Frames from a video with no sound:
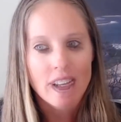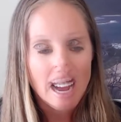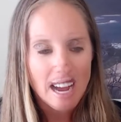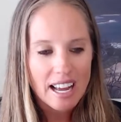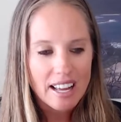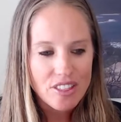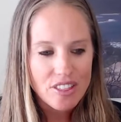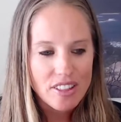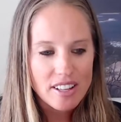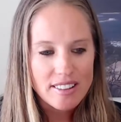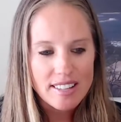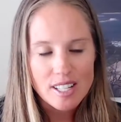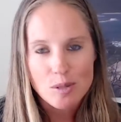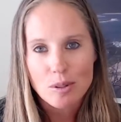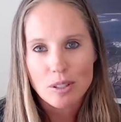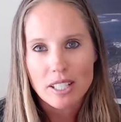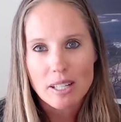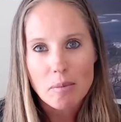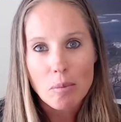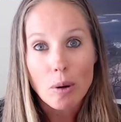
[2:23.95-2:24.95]
I think that's
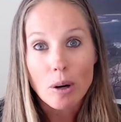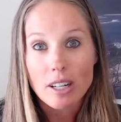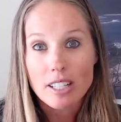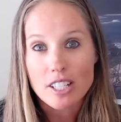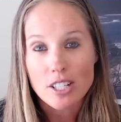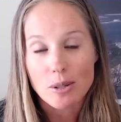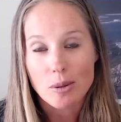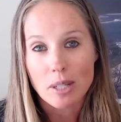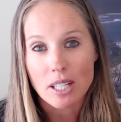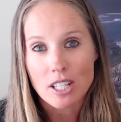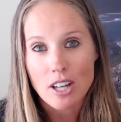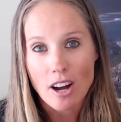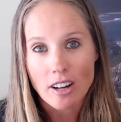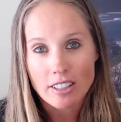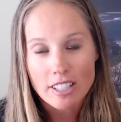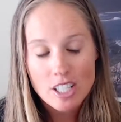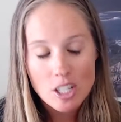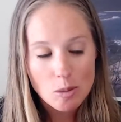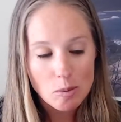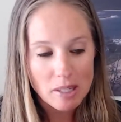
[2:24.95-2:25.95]
really important to
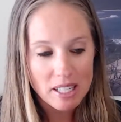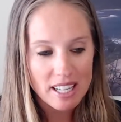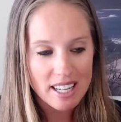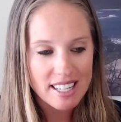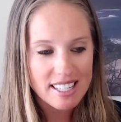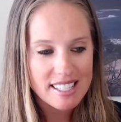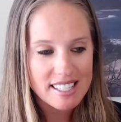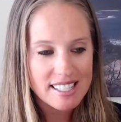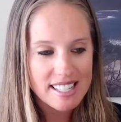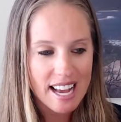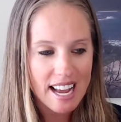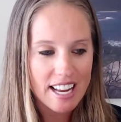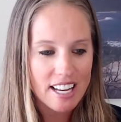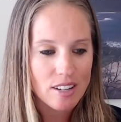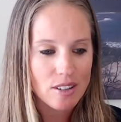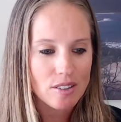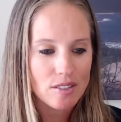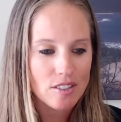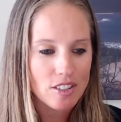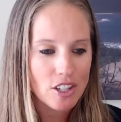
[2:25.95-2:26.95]
acknowledge because
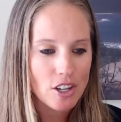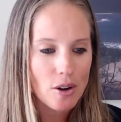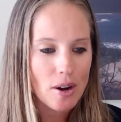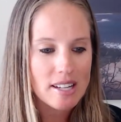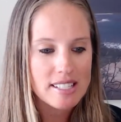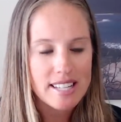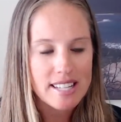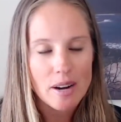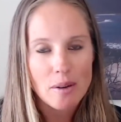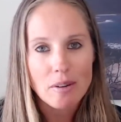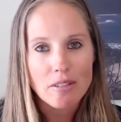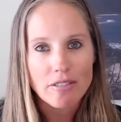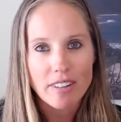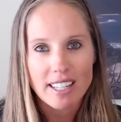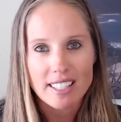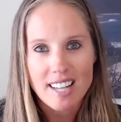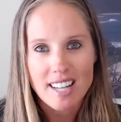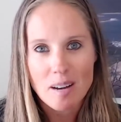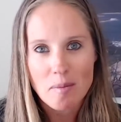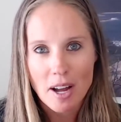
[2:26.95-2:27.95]
as I
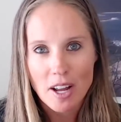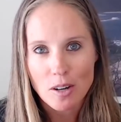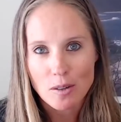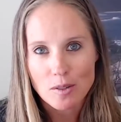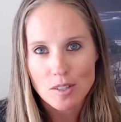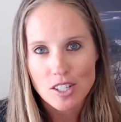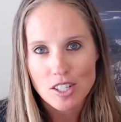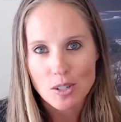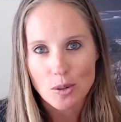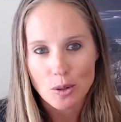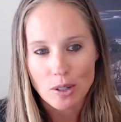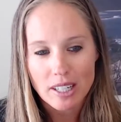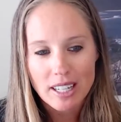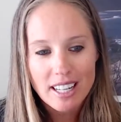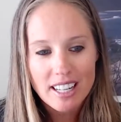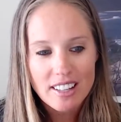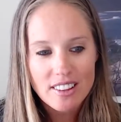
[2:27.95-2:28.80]
reflect on my own story,